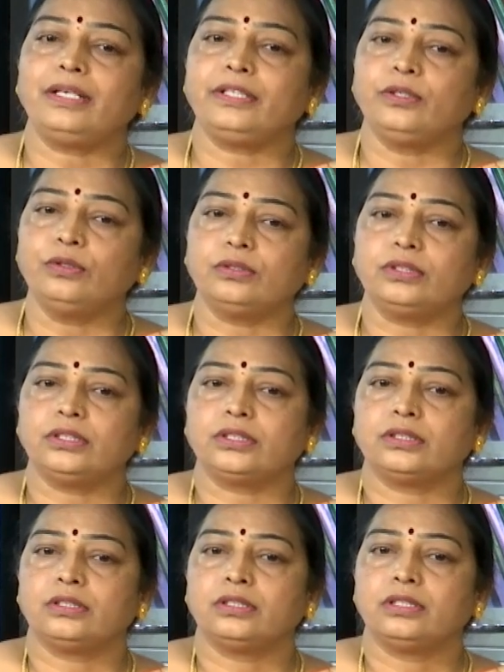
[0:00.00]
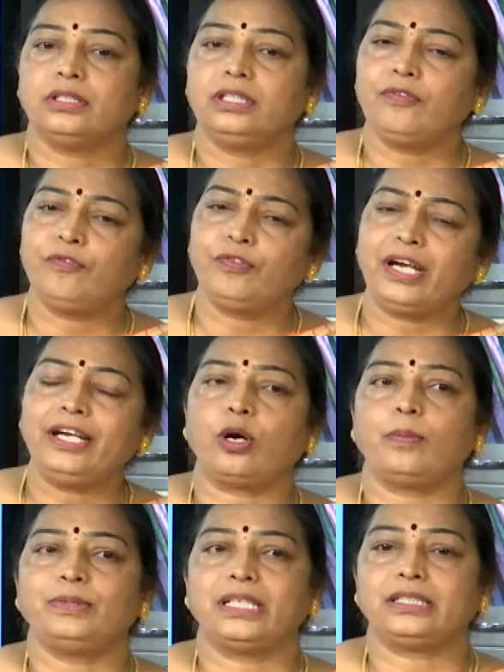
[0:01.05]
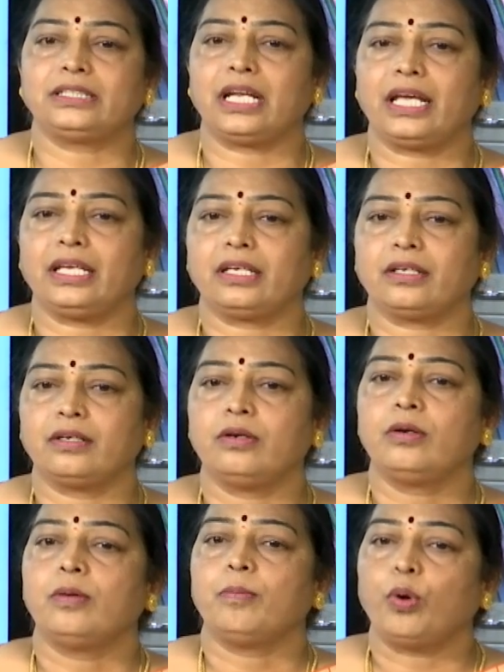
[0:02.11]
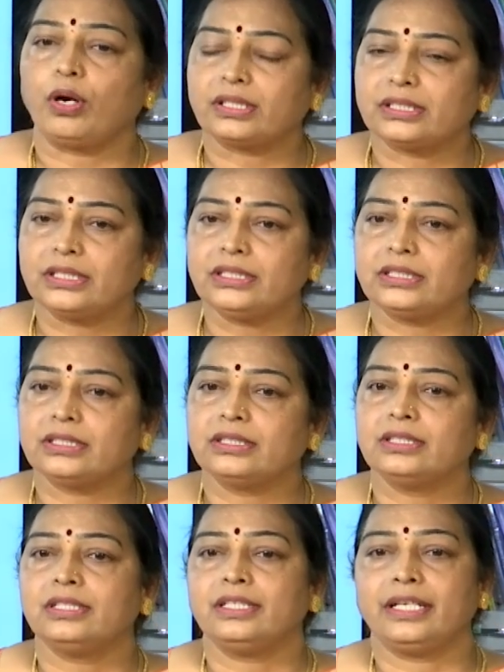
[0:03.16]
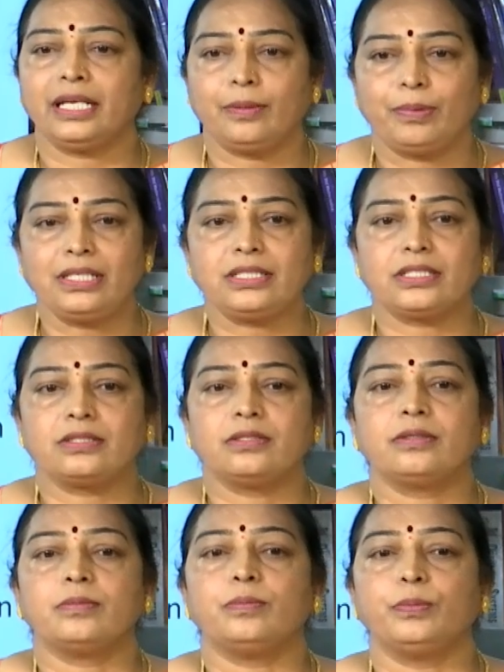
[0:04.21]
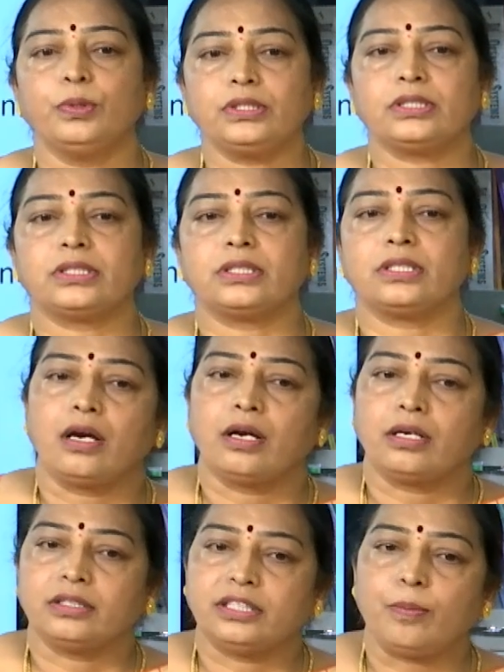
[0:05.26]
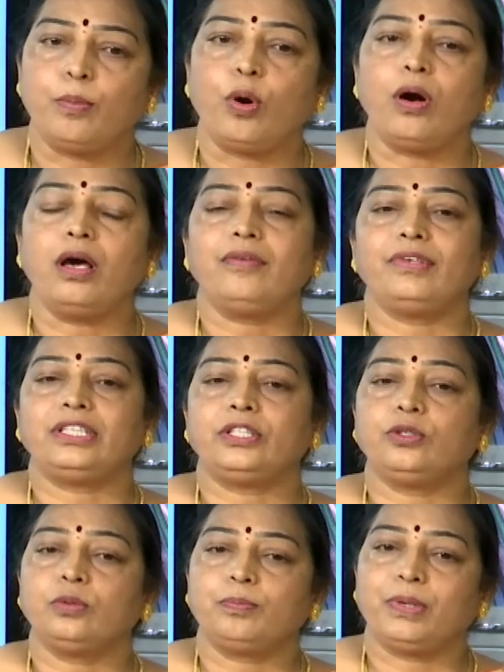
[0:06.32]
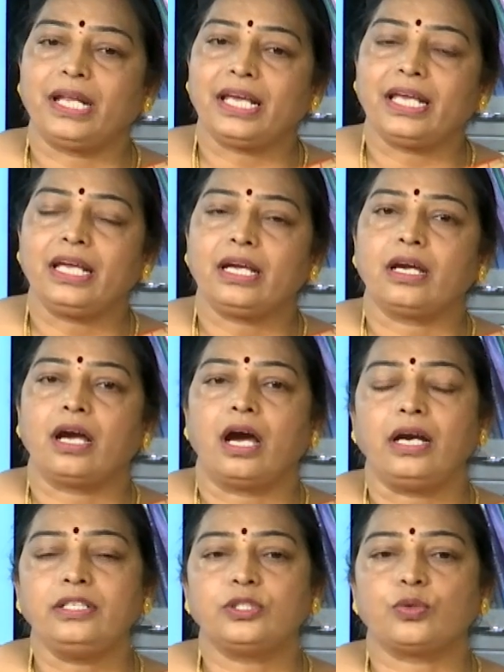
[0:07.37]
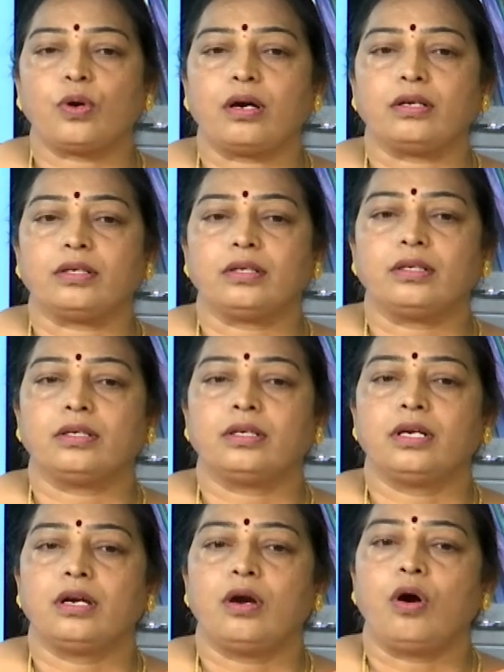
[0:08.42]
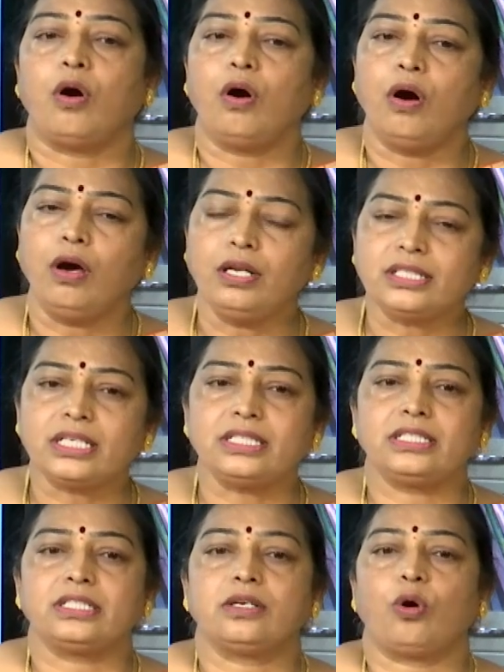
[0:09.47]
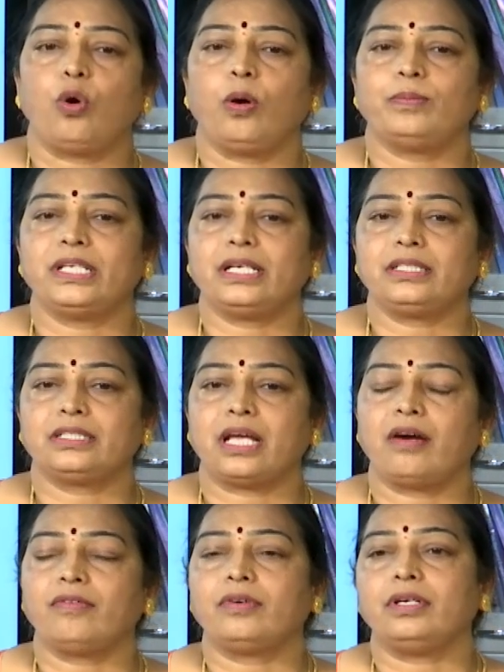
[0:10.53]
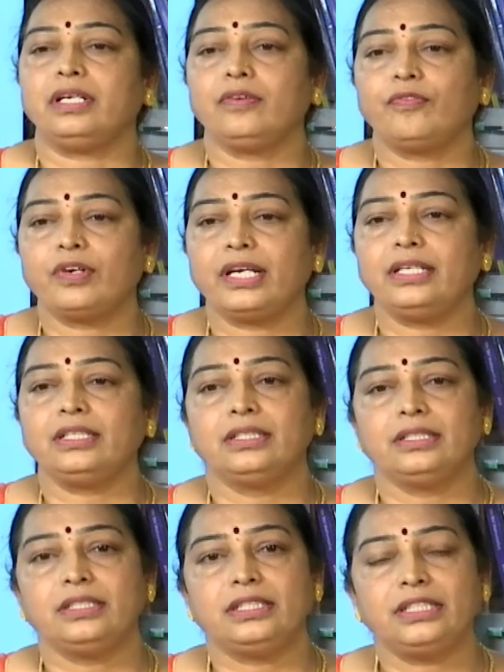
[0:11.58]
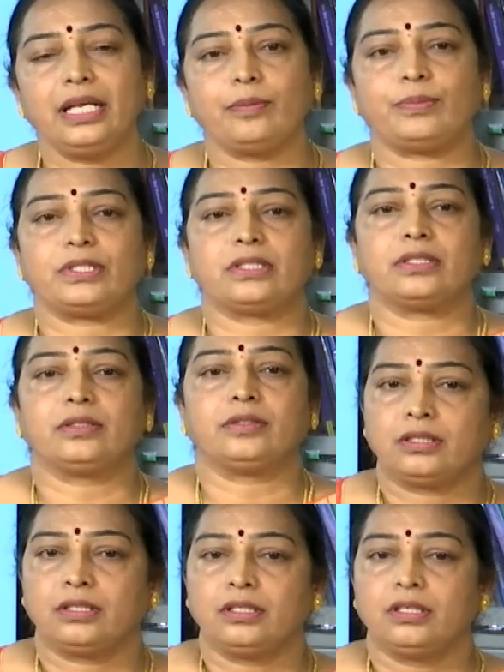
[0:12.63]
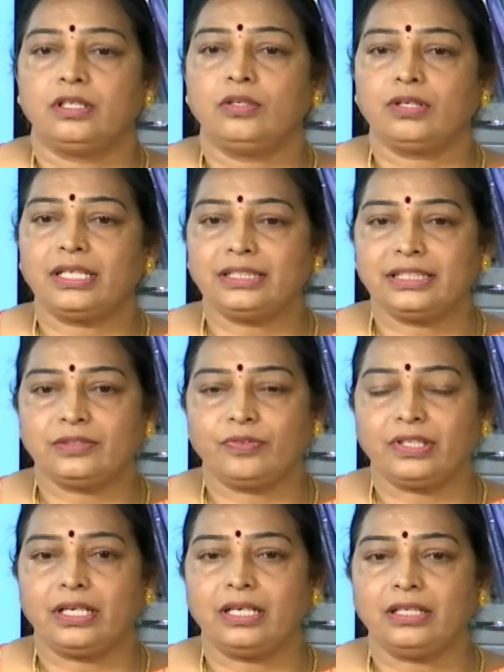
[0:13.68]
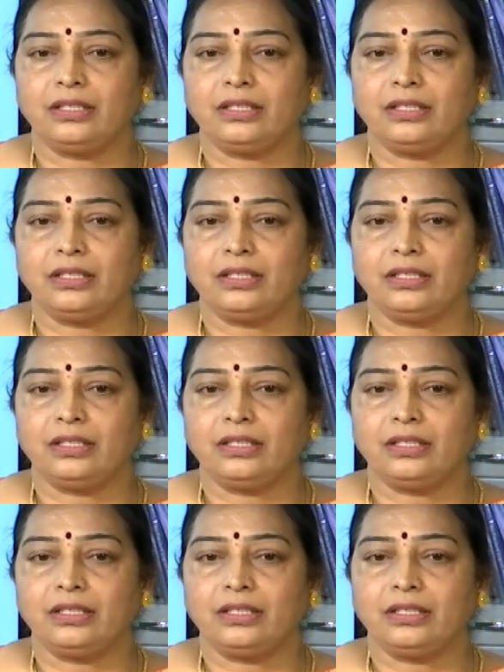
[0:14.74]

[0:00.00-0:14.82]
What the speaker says: use different objects like boxes, tables, books, the ball with you play and so on. All such objects have different shapes. Look at this figure,